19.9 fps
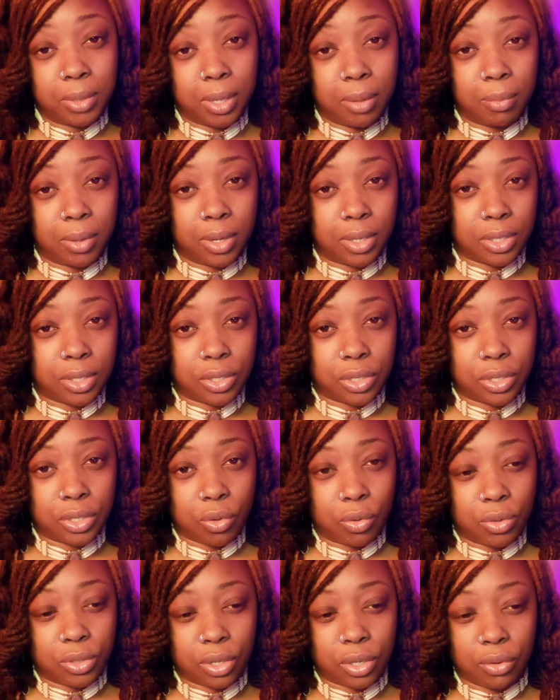them, because it's just
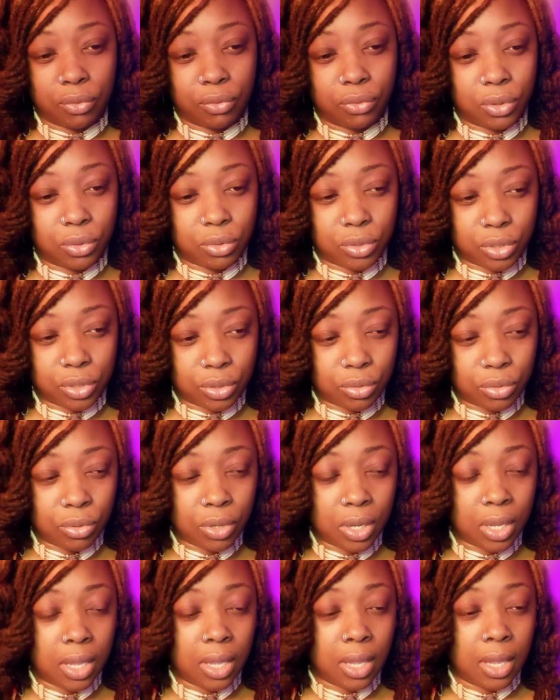going to confuse you
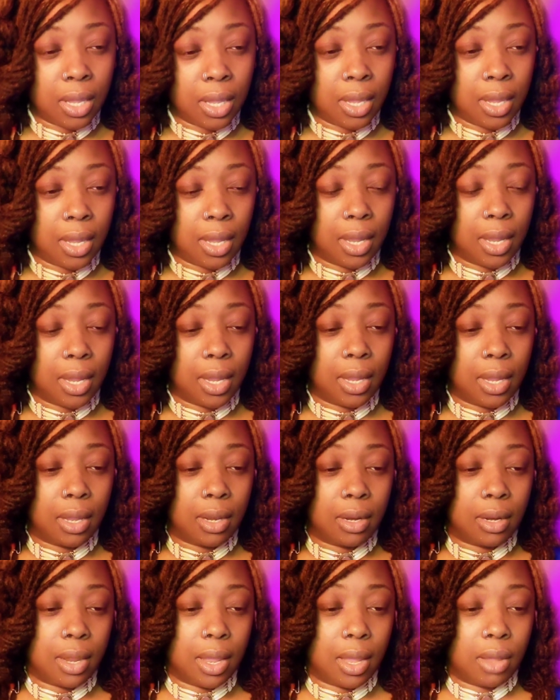
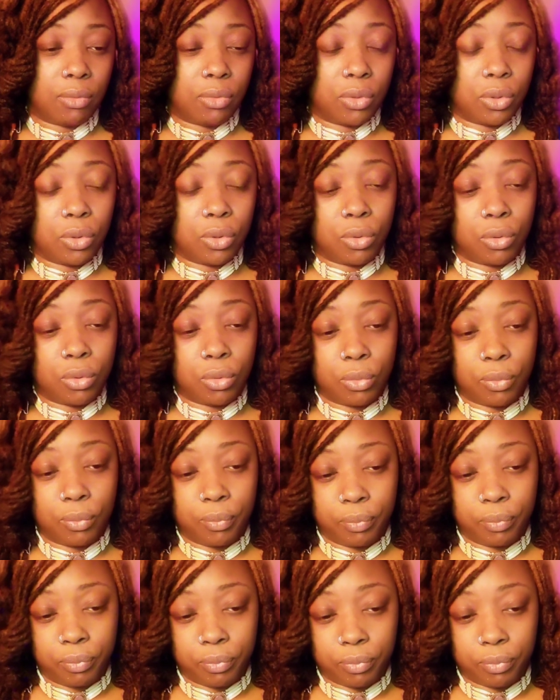and have you